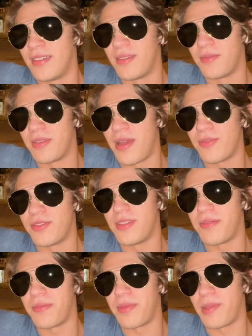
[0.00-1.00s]
when I was
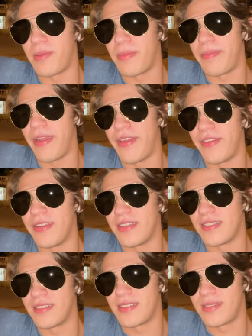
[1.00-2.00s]
living with my
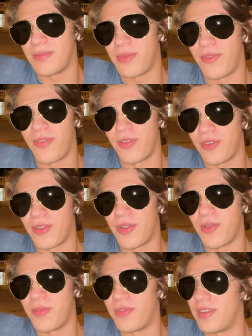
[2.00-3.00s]
parents before
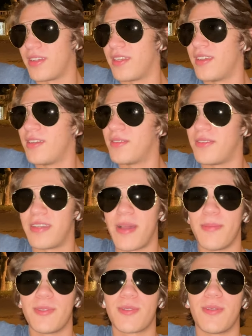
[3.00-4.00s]
COVID, when I
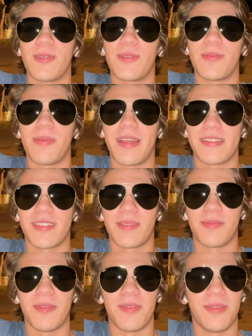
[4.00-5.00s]
was going to
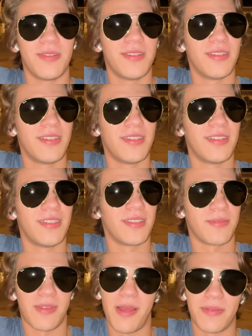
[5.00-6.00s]
basketball,
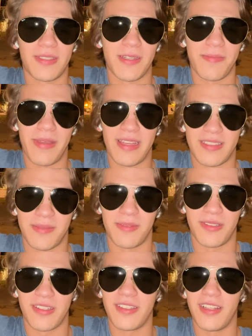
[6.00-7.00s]
when I was in a
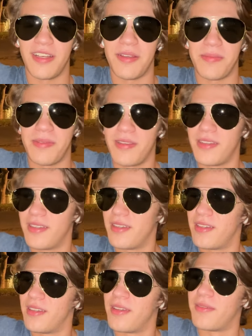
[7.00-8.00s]
basketball club
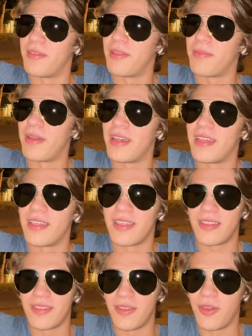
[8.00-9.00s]
with my
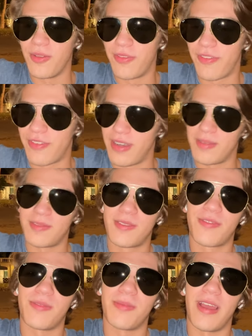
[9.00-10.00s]
old friends
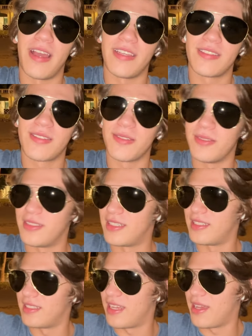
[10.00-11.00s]
from high school that
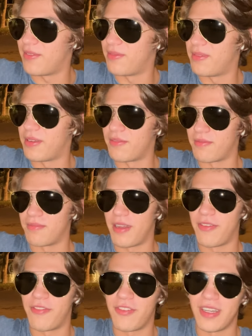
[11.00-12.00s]
have been my
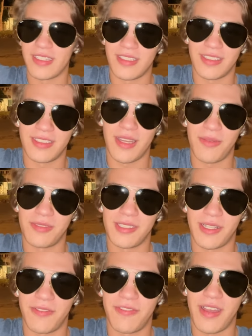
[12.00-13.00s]
friends since I was
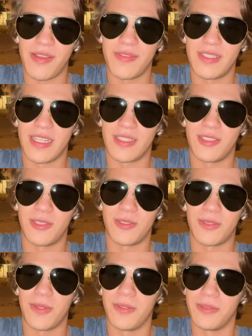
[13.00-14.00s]
like 5-6 years
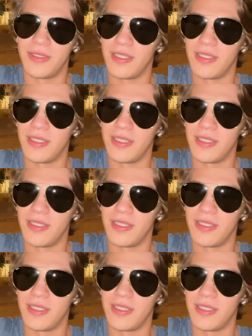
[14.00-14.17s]
old.